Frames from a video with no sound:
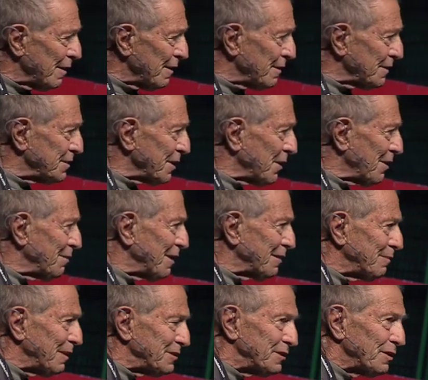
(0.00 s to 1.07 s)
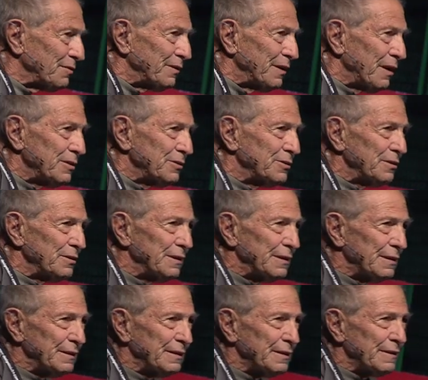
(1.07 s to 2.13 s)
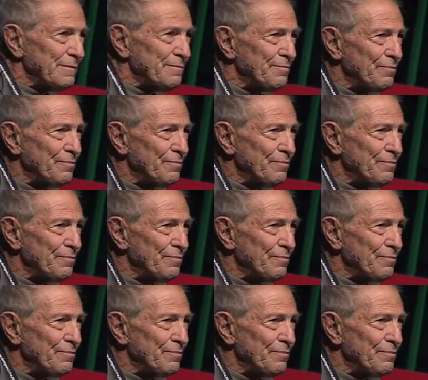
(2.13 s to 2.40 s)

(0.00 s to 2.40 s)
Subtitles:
So I made myself known to the,